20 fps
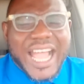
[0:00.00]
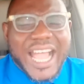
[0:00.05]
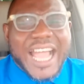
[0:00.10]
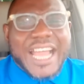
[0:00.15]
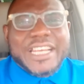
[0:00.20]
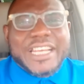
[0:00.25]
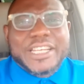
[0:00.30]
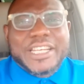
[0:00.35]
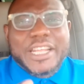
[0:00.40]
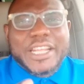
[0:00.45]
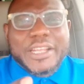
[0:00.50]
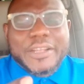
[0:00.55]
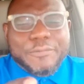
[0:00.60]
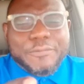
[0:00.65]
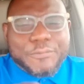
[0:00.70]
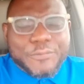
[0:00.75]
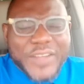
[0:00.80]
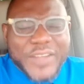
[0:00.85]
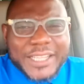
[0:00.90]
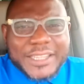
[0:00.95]
And the
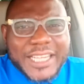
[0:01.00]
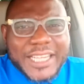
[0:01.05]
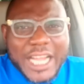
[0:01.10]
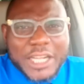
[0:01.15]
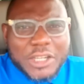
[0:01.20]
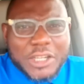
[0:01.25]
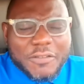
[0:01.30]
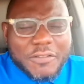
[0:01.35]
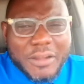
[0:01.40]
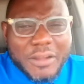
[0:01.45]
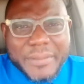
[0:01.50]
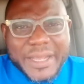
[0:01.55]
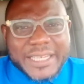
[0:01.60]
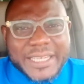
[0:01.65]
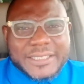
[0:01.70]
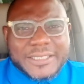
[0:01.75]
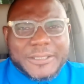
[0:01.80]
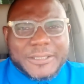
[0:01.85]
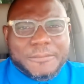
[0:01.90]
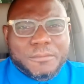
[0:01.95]
federal
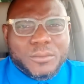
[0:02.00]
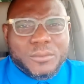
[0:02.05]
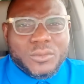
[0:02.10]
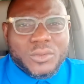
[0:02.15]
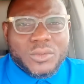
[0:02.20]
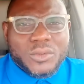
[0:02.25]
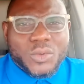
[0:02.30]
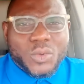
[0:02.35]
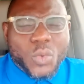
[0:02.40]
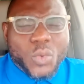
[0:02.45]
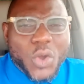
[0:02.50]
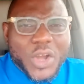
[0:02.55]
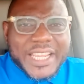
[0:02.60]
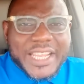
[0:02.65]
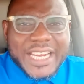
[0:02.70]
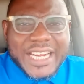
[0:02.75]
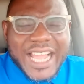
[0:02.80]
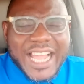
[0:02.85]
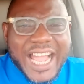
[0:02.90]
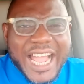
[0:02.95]
government
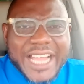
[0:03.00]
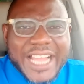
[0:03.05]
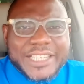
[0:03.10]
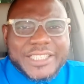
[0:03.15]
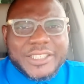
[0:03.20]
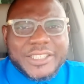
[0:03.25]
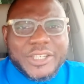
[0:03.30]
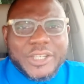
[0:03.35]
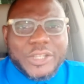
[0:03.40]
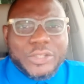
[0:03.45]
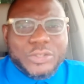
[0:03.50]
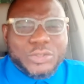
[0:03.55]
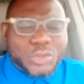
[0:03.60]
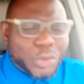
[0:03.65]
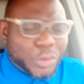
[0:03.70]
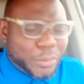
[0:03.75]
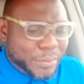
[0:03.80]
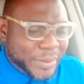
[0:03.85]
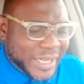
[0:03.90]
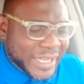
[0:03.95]
working hard
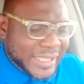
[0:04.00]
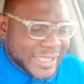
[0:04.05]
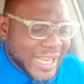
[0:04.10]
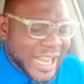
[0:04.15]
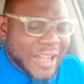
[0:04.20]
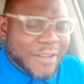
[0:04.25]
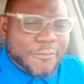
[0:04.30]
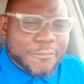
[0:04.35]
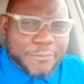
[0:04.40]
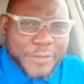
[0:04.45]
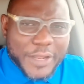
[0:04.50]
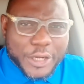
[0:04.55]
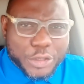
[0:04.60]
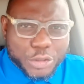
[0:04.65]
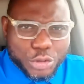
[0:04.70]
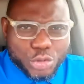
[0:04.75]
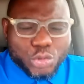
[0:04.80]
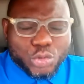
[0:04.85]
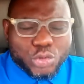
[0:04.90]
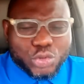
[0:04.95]
to bring down
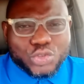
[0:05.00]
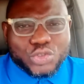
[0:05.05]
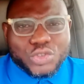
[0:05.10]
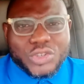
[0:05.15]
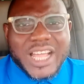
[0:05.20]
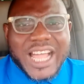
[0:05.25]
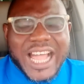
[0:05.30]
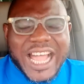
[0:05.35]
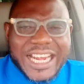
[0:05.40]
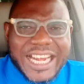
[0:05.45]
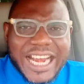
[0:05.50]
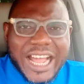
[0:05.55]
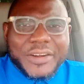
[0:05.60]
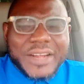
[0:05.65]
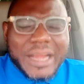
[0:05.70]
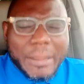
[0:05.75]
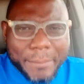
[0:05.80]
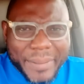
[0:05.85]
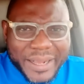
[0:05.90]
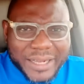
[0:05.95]
fake news are
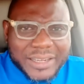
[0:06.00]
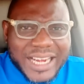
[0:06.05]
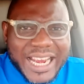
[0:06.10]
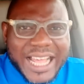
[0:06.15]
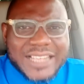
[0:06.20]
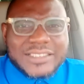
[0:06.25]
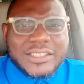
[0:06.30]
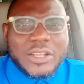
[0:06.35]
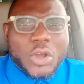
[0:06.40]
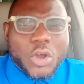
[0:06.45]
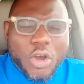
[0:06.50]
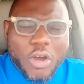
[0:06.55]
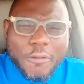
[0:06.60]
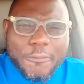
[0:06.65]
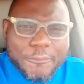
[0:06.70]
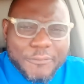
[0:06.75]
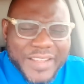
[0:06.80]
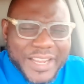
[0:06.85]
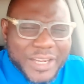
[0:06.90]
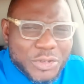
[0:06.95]
now the peddlers
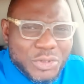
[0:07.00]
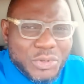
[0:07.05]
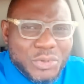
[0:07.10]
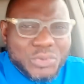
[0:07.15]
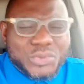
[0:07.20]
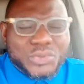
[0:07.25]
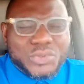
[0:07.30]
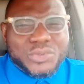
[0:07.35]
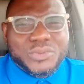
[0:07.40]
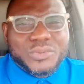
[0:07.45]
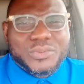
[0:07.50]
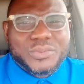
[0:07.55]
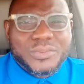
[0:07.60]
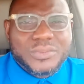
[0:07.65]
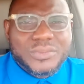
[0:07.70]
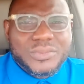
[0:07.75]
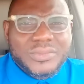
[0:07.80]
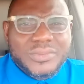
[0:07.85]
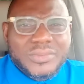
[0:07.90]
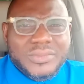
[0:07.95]
of fake news.
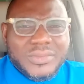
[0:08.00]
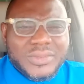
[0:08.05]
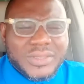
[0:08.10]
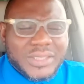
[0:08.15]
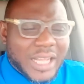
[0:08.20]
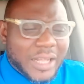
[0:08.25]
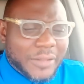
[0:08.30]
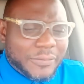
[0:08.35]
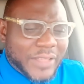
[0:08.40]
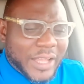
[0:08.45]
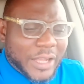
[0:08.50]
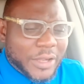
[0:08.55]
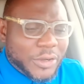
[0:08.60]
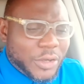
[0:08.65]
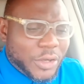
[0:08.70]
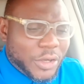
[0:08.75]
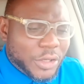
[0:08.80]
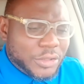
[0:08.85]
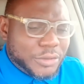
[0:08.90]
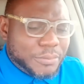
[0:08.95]
Now,
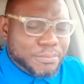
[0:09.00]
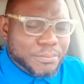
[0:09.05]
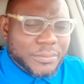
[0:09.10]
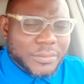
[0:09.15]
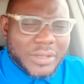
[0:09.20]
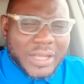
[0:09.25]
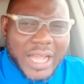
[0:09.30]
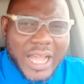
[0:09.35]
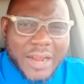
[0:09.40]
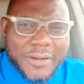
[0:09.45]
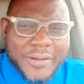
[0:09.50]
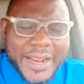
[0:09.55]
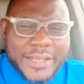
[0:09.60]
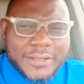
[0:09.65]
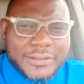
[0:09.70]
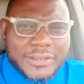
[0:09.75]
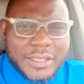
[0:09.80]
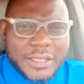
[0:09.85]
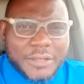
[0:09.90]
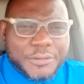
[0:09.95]
thank God,
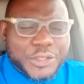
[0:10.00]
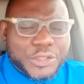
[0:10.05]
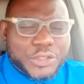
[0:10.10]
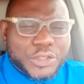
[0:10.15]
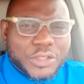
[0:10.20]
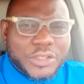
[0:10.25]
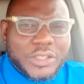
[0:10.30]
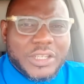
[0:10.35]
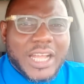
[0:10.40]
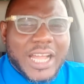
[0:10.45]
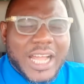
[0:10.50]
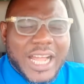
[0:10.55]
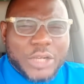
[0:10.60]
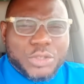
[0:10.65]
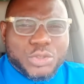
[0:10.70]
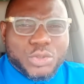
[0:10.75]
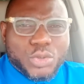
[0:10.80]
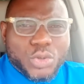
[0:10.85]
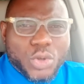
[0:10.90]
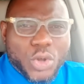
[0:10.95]
Arise Television
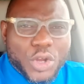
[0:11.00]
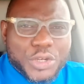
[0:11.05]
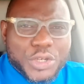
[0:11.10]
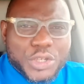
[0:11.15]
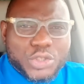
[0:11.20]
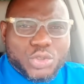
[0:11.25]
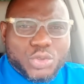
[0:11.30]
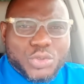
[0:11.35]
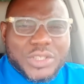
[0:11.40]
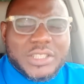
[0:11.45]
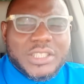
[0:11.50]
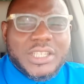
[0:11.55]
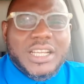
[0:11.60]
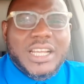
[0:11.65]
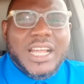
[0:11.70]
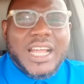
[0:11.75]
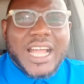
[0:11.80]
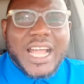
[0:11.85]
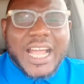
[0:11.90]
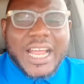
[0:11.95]
had to go on the street
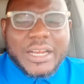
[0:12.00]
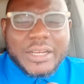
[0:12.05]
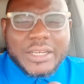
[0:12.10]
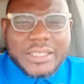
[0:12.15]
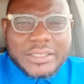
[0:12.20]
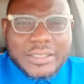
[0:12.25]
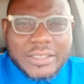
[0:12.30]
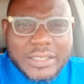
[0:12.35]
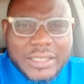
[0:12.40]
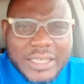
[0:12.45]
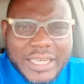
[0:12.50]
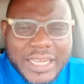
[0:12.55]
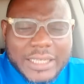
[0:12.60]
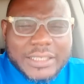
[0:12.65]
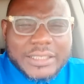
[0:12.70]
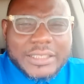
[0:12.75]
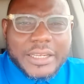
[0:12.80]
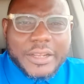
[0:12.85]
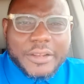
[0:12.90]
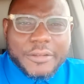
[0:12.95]
and
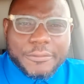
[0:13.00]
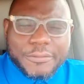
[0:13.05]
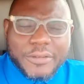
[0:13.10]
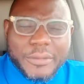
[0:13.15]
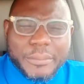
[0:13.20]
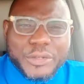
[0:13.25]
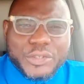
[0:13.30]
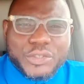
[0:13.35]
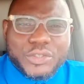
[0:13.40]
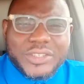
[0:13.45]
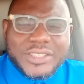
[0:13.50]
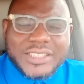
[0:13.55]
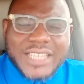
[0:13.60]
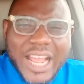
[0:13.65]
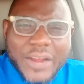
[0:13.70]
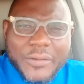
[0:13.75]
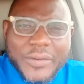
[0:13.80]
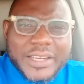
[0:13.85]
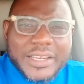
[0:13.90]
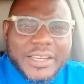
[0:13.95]
get the information
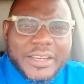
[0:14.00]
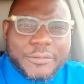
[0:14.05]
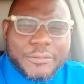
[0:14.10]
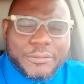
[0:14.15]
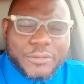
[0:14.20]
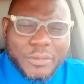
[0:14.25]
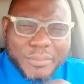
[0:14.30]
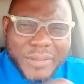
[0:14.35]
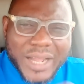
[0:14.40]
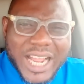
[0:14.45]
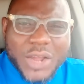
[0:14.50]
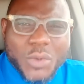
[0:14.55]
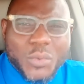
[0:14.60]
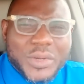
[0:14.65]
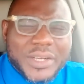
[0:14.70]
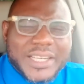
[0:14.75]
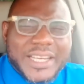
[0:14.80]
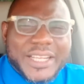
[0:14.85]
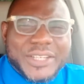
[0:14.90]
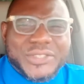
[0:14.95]
directly from
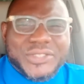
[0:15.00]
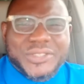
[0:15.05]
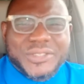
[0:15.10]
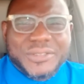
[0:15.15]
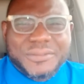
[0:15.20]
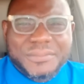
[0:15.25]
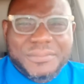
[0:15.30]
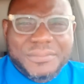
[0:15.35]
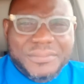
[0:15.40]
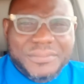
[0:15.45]
eyewitness.